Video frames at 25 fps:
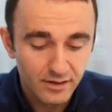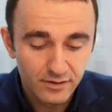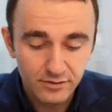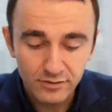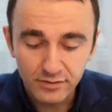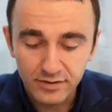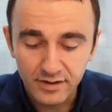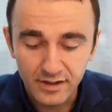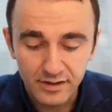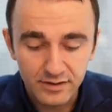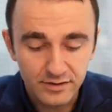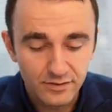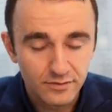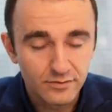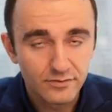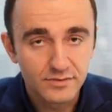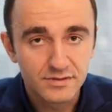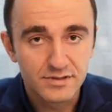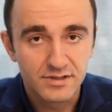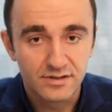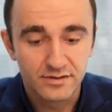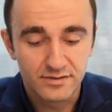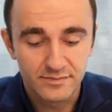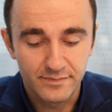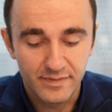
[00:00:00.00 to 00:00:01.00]
You can
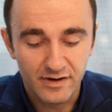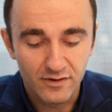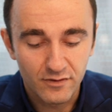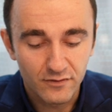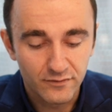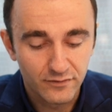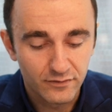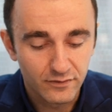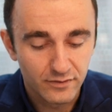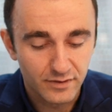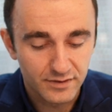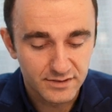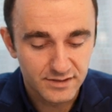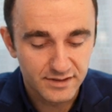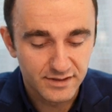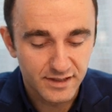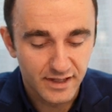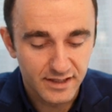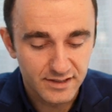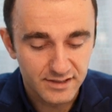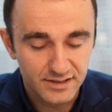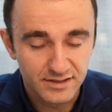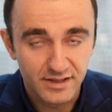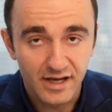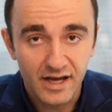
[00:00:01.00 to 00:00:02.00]
use a powerful
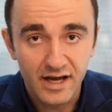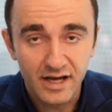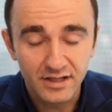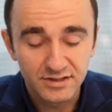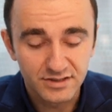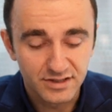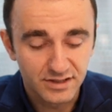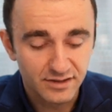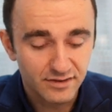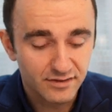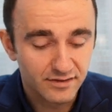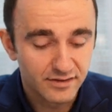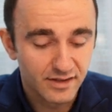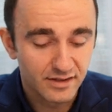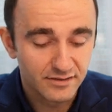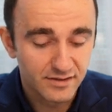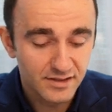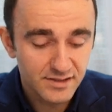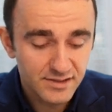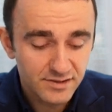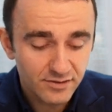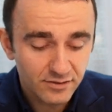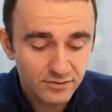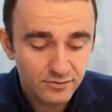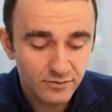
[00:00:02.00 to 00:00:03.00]
oxidizing agent that
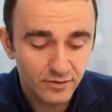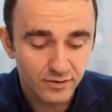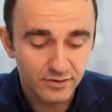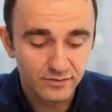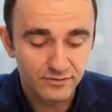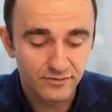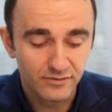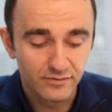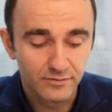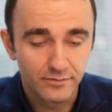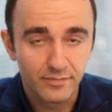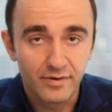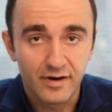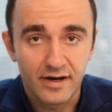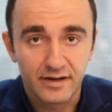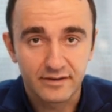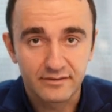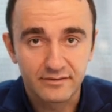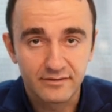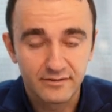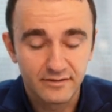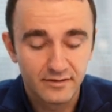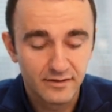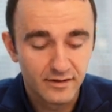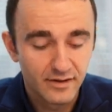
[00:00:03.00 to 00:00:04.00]
is not going to
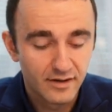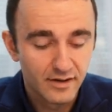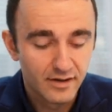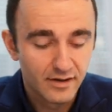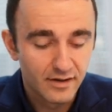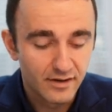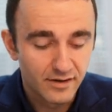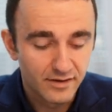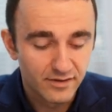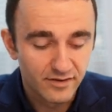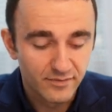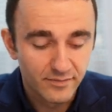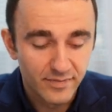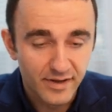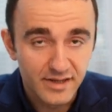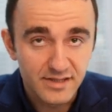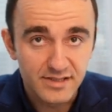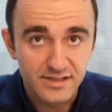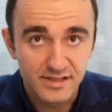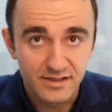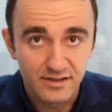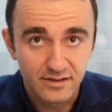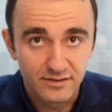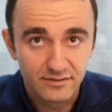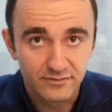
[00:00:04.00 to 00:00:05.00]
impact the
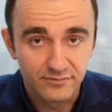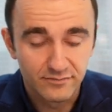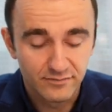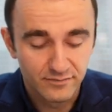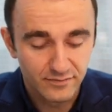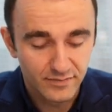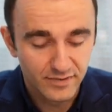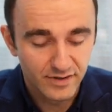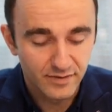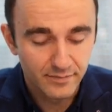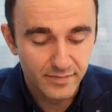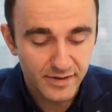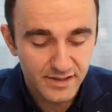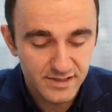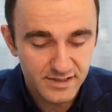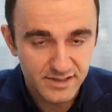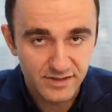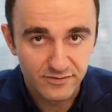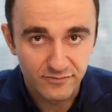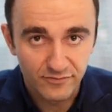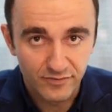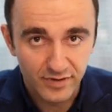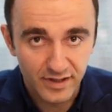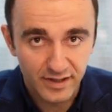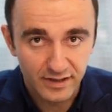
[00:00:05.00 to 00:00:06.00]

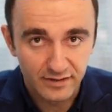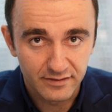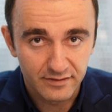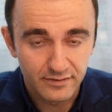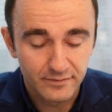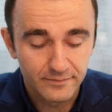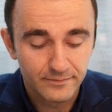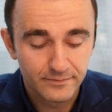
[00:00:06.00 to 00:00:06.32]
benzene ring.